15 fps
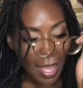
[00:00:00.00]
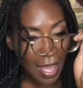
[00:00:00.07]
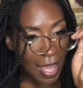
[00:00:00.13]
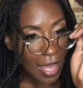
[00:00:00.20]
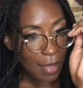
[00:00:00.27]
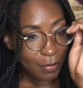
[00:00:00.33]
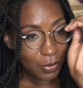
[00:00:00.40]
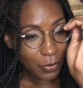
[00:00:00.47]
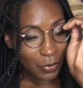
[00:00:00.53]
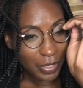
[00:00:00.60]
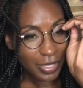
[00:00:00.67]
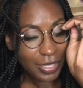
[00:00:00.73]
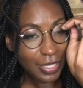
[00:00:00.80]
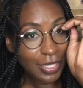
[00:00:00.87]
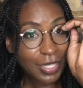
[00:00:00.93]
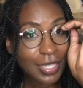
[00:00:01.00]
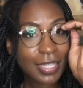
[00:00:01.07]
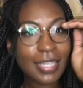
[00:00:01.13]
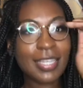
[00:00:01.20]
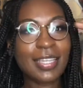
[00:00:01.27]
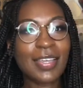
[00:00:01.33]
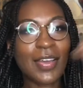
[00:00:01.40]
I be oily,
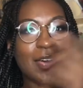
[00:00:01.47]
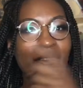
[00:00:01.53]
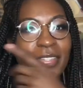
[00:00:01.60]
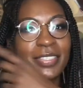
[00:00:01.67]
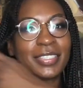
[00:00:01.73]
y'all.